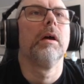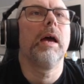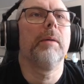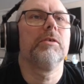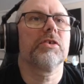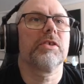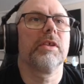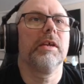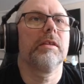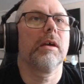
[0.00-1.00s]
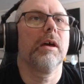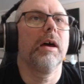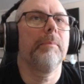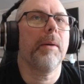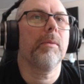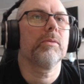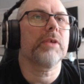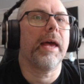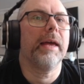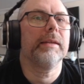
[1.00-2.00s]
And we just need uh, bubbles
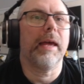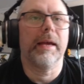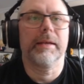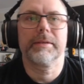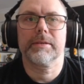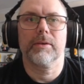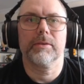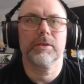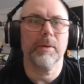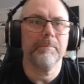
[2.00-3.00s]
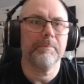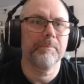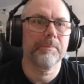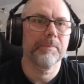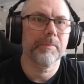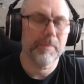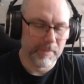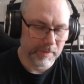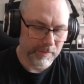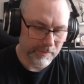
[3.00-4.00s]
and eggs on this one.
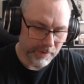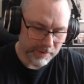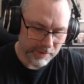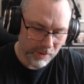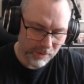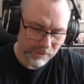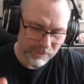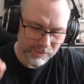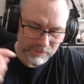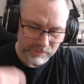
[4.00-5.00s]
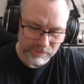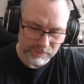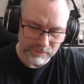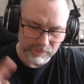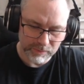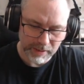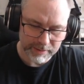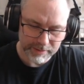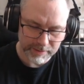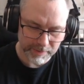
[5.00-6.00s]
Right. Oh,
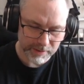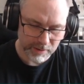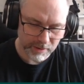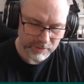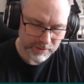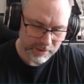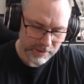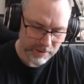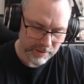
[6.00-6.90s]
that's a bit nasty.